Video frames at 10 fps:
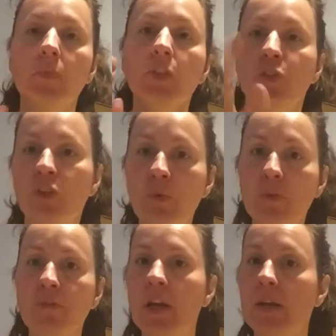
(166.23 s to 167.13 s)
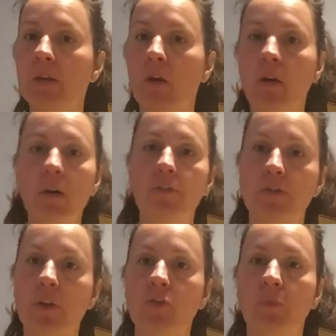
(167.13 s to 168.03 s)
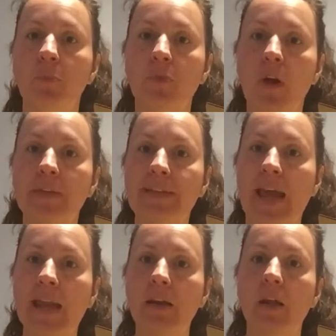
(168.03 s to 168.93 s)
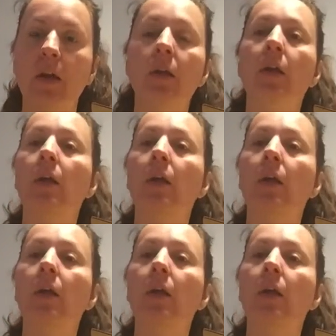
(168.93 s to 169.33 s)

You invite all your friends from across Canada